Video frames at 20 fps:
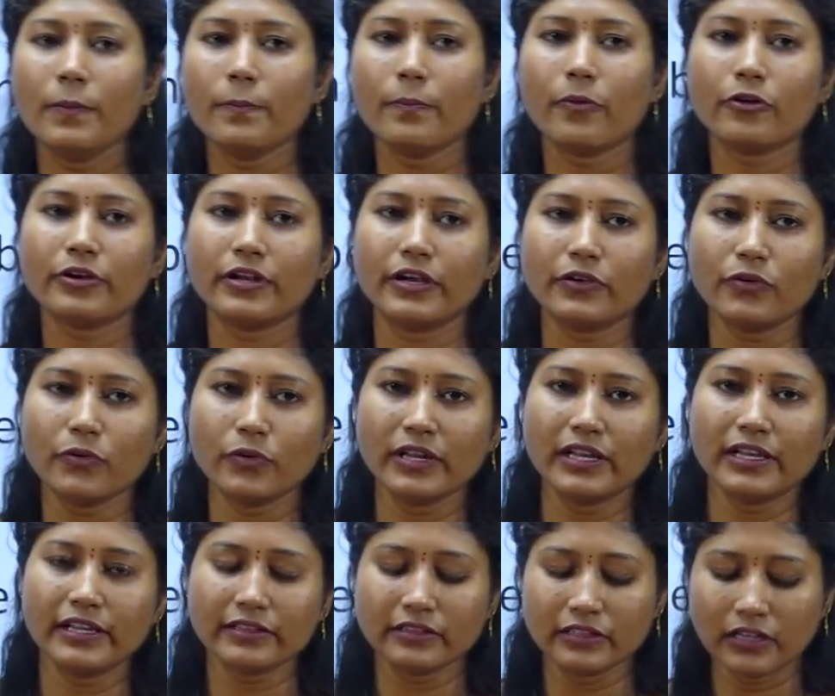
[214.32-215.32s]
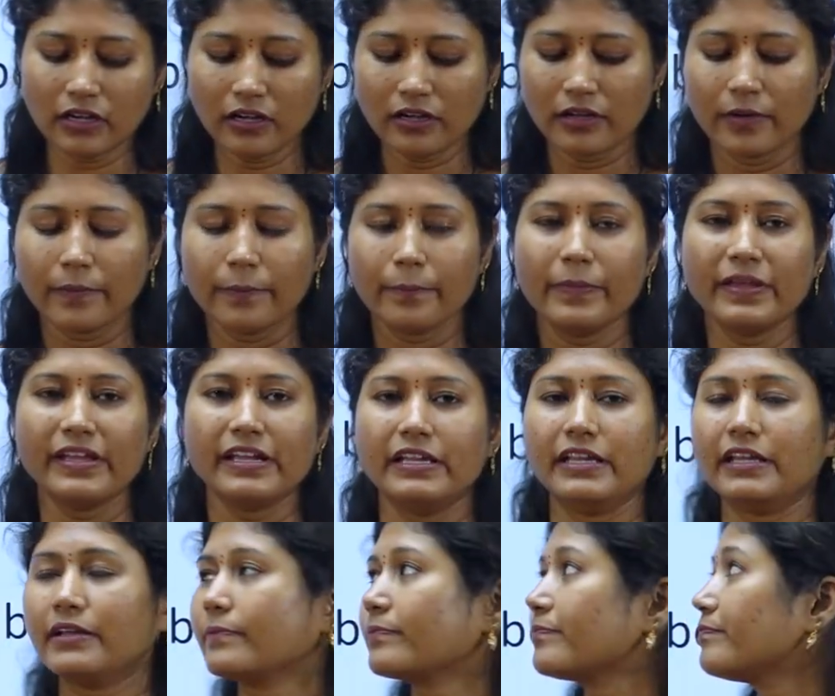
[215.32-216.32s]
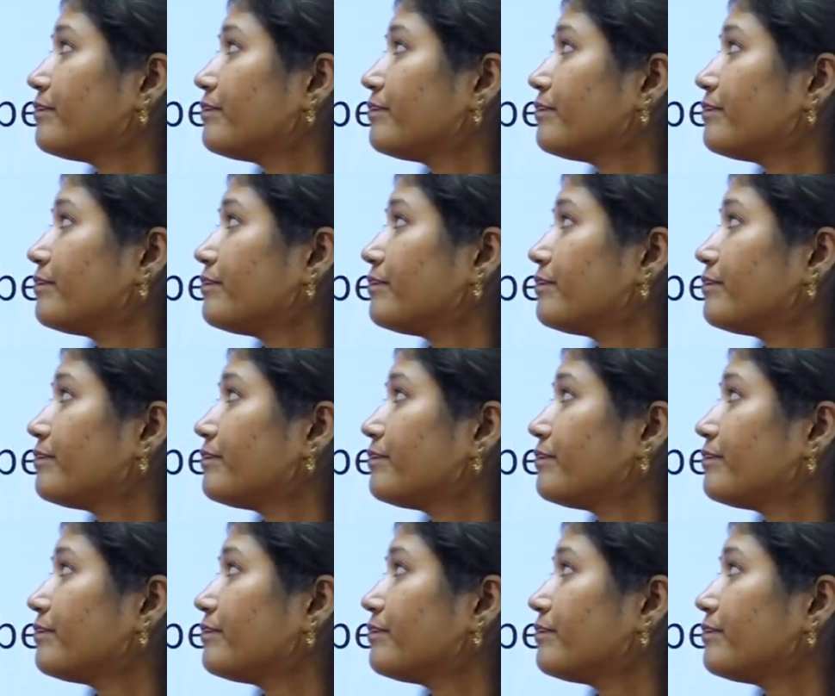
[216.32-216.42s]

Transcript: important to delete the beginning.